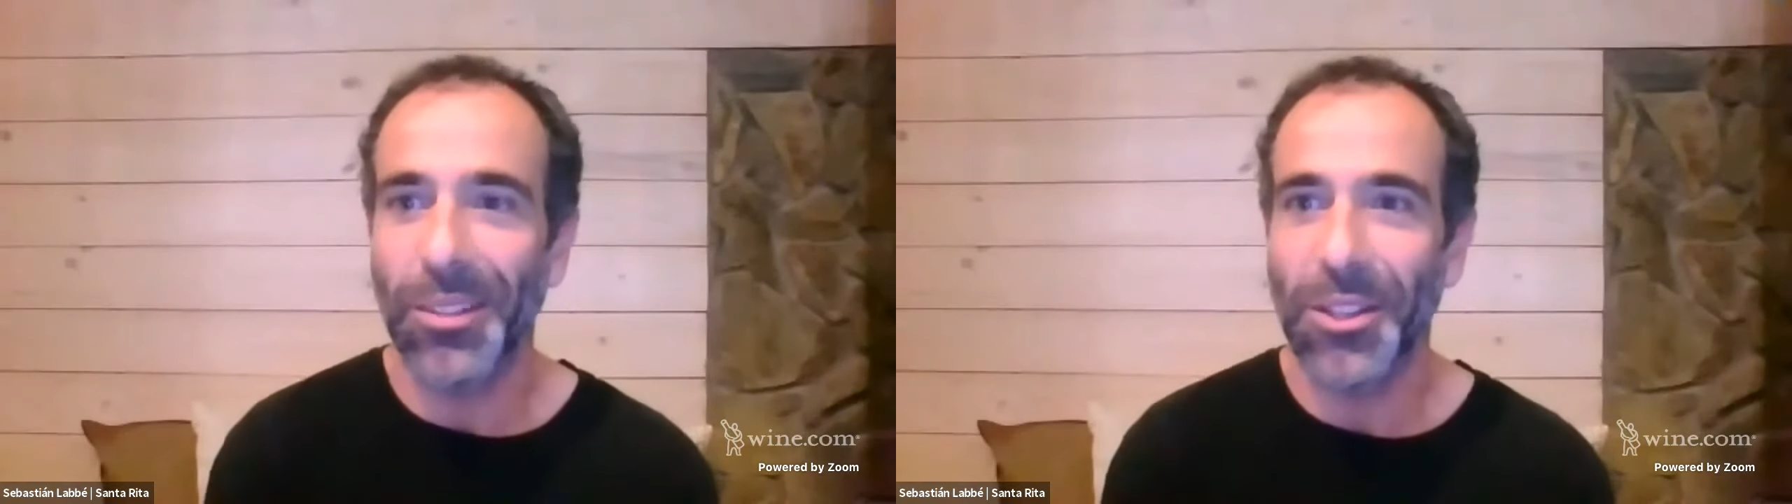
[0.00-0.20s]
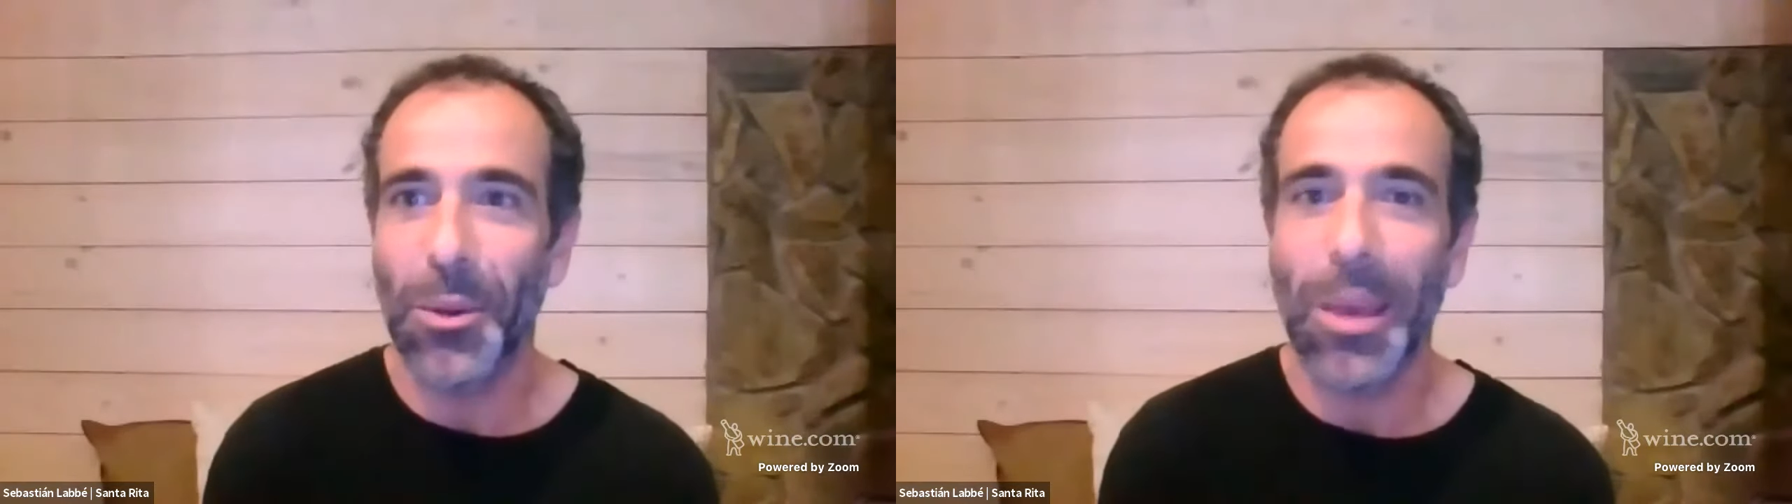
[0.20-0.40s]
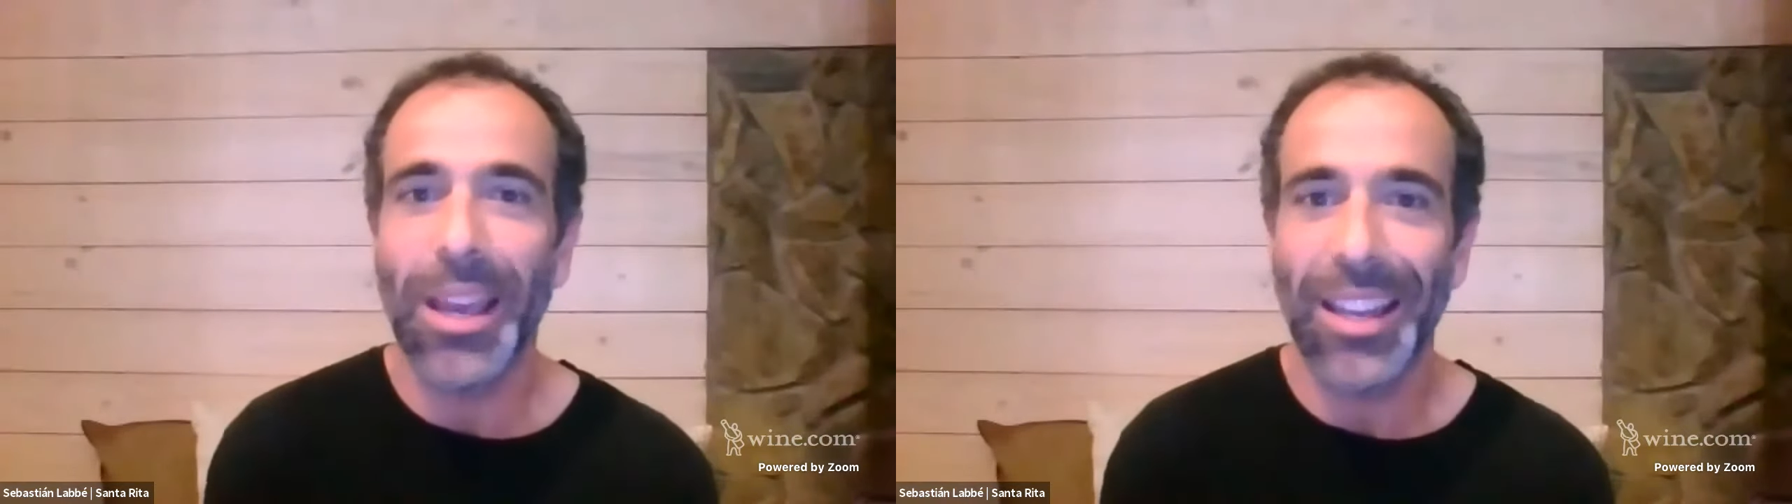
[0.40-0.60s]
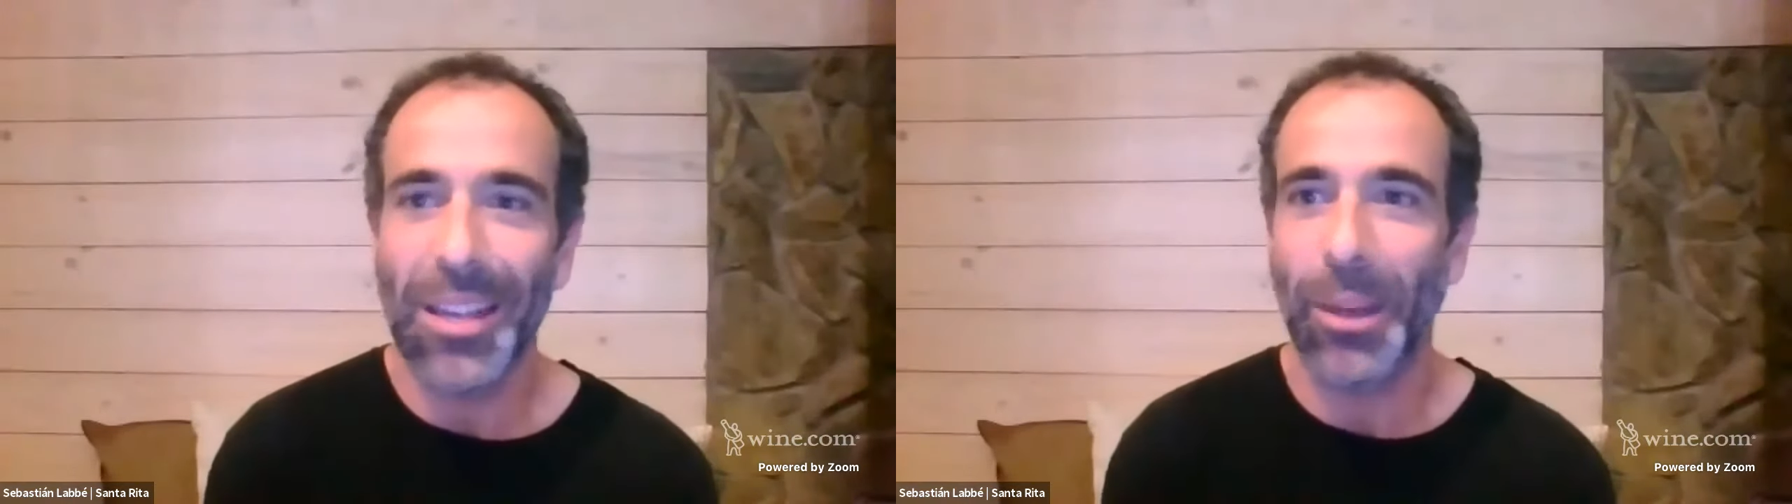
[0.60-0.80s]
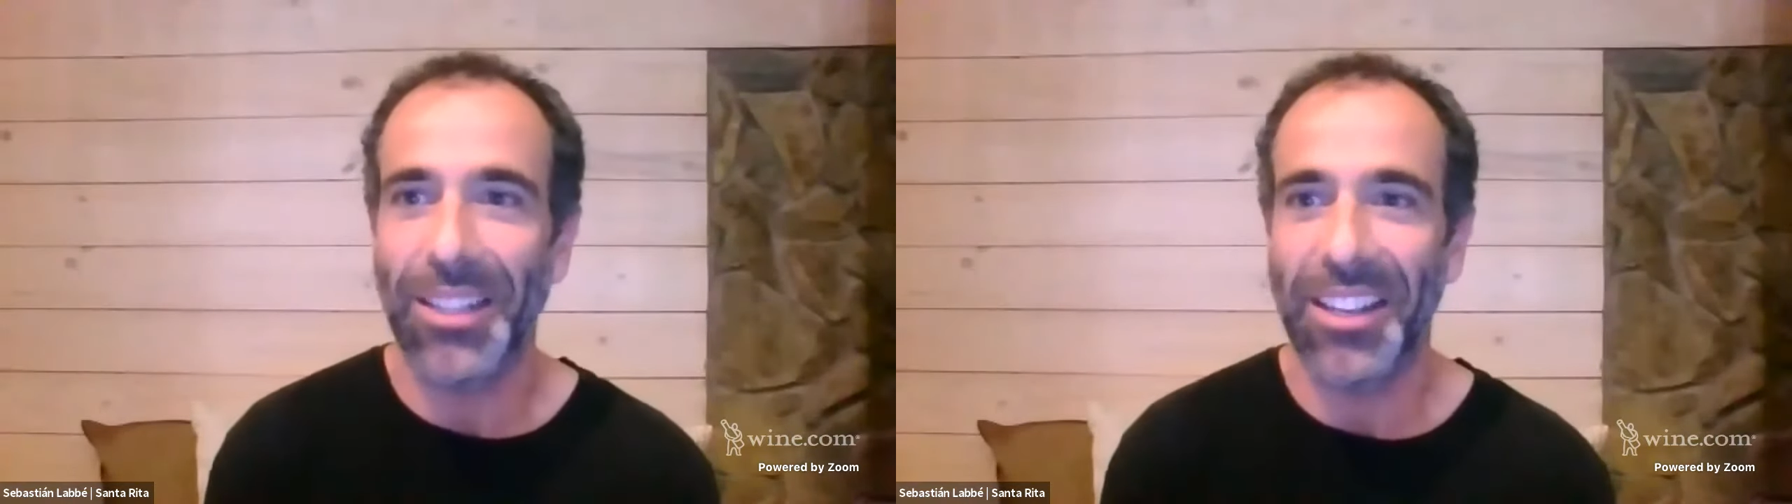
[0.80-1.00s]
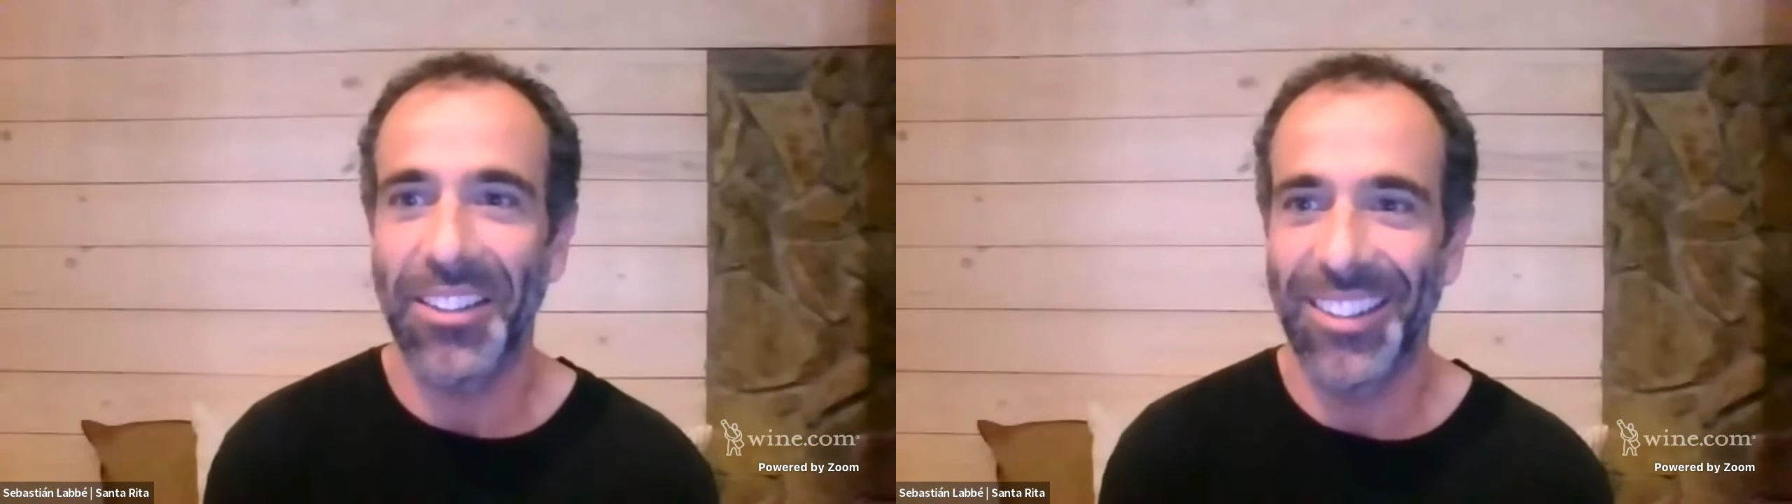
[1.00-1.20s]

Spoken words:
you know, make an impact here.